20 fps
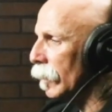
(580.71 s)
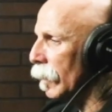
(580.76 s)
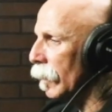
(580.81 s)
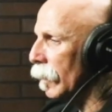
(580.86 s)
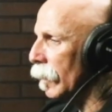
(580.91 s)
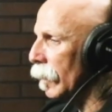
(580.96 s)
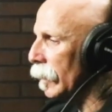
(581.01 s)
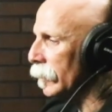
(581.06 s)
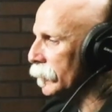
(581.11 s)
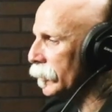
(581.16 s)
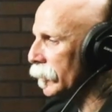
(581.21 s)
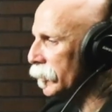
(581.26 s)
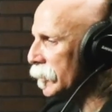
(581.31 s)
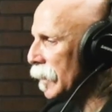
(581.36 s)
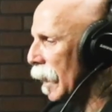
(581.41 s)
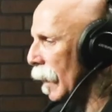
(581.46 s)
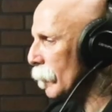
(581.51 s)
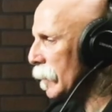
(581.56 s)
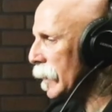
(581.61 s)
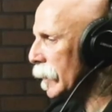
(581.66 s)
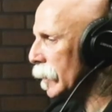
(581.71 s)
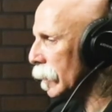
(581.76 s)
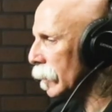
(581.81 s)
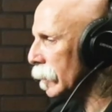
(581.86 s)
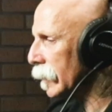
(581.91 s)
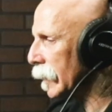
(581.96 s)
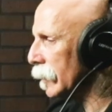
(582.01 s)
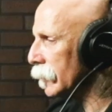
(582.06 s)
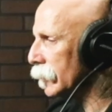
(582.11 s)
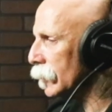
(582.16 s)
It's just not me and her
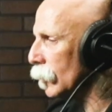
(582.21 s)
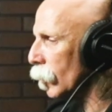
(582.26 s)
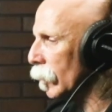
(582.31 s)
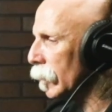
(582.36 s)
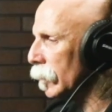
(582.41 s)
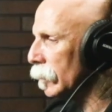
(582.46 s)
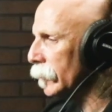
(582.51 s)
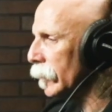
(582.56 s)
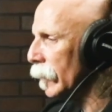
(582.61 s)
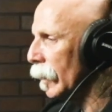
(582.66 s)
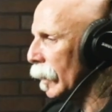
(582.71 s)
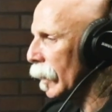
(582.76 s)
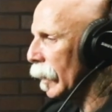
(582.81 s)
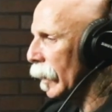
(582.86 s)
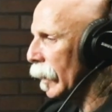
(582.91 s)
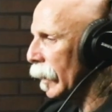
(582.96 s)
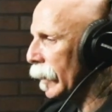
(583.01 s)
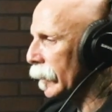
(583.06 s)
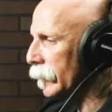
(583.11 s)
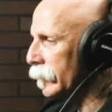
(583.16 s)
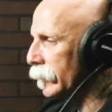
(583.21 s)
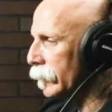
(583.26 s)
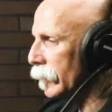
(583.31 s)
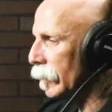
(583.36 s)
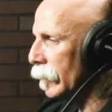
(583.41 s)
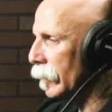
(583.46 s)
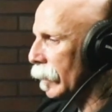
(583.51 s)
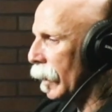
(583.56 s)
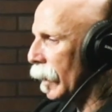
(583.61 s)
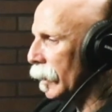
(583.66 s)
against the world. It's
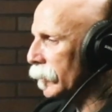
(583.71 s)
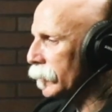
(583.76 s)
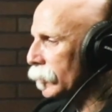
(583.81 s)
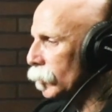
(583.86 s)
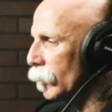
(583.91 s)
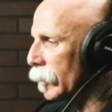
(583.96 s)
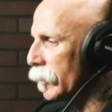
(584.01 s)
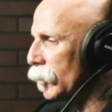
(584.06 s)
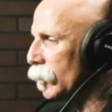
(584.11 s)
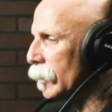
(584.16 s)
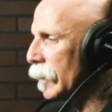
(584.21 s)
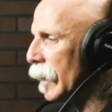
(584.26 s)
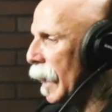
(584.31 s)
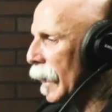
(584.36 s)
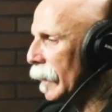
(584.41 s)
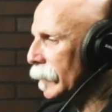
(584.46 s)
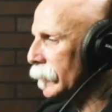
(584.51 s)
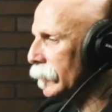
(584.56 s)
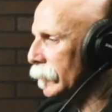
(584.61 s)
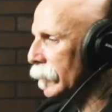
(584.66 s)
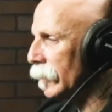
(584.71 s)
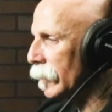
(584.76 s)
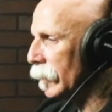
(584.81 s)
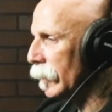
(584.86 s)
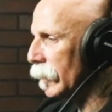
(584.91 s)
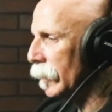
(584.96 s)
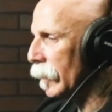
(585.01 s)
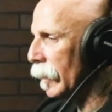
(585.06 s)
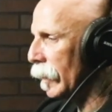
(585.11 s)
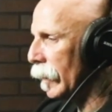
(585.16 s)
us with you guys,
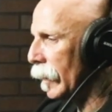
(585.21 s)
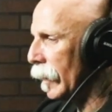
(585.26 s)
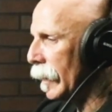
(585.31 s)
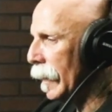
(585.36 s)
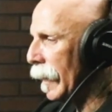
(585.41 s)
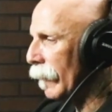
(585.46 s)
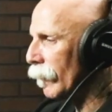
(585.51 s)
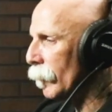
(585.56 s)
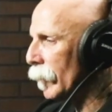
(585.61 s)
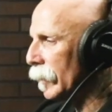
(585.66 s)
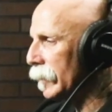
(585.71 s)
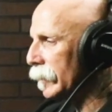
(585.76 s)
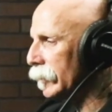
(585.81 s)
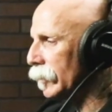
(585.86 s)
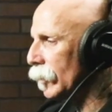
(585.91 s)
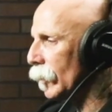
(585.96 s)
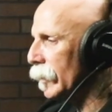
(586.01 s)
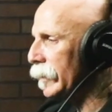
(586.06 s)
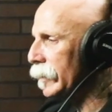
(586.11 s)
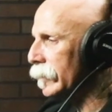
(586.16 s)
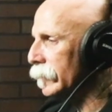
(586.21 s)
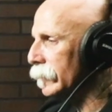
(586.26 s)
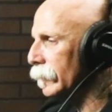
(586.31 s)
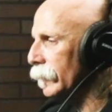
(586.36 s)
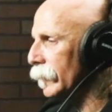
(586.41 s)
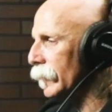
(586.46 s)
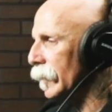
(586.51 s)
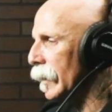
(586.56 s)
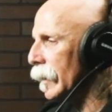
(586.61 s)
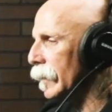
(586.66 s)
and everybody's cohesive.
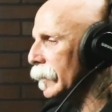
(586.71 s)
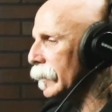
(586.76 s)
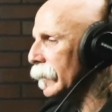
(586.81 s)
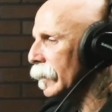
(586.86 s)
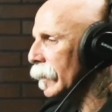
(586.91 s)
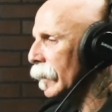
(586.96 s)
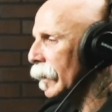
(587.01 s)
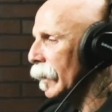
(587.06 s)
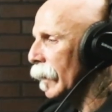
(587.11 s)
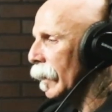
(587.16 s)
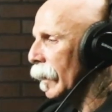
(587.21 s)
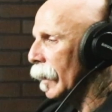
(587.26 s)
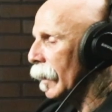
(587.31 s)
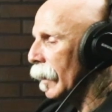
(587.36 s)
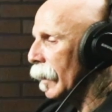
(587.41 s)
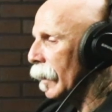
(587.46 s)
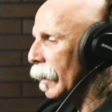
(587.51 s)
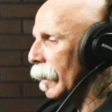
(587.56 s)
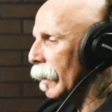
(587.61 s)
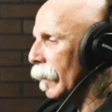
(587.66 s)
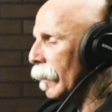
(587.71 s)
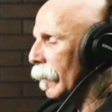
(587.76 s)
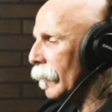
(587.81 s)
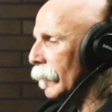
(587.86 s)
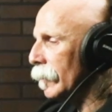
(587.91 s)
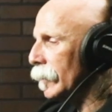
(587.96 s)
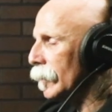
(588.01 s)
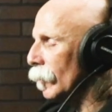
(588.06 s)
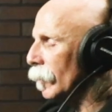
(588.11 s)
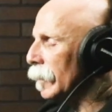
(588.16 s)
And,
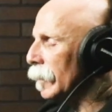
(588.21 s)
you know, really